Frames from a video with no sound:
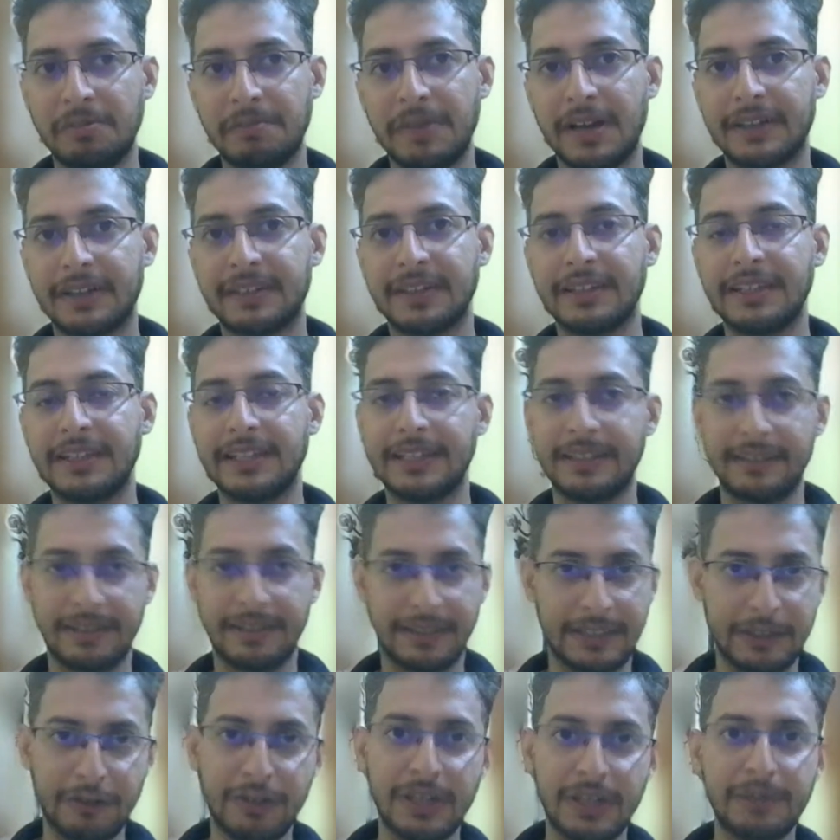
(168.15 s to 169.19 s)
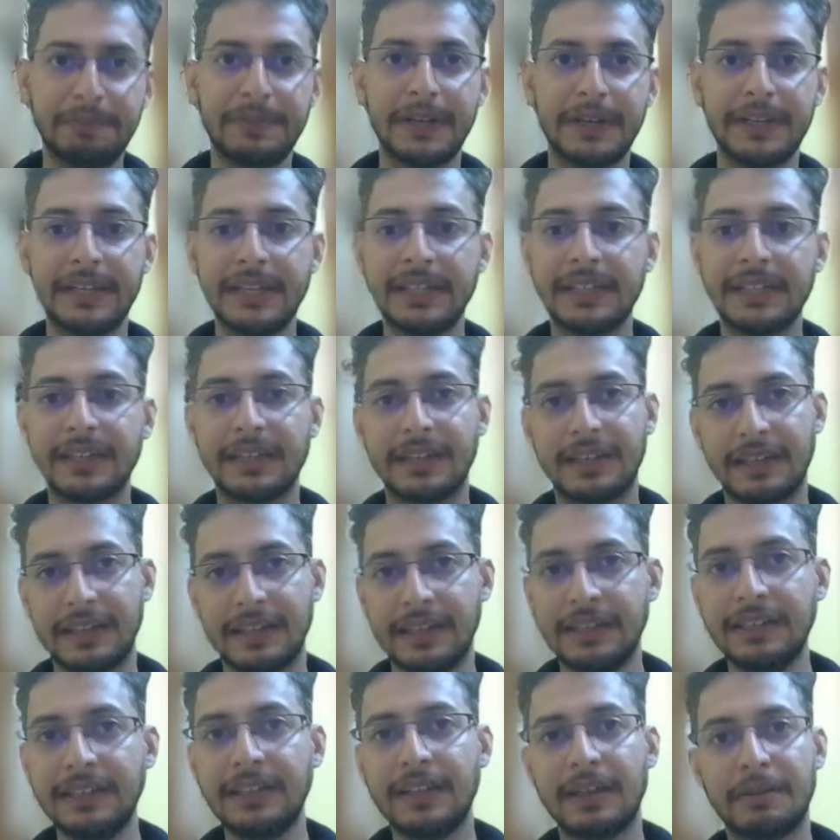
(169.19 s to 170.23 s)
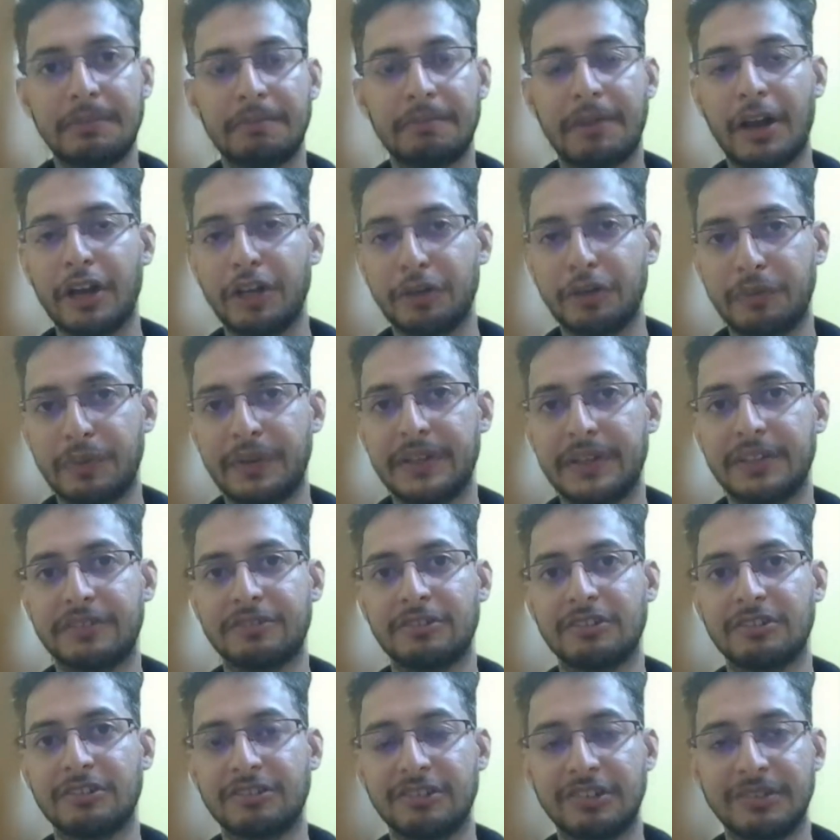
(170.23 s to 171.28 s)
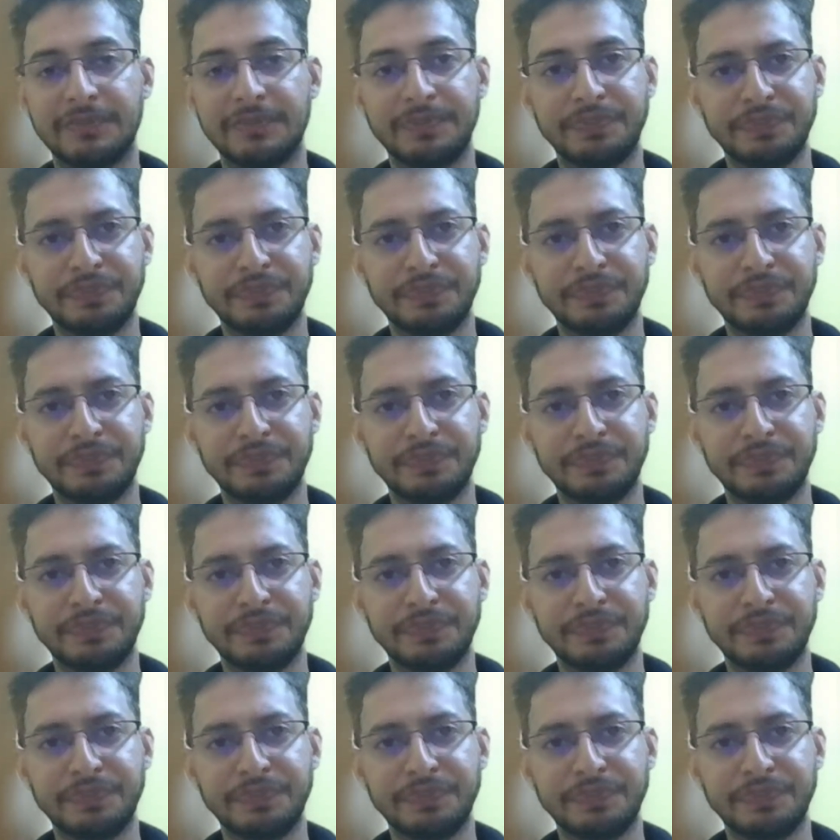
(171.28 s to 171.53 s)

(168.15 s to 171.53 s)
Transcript: but you can predict in bioinformatics also.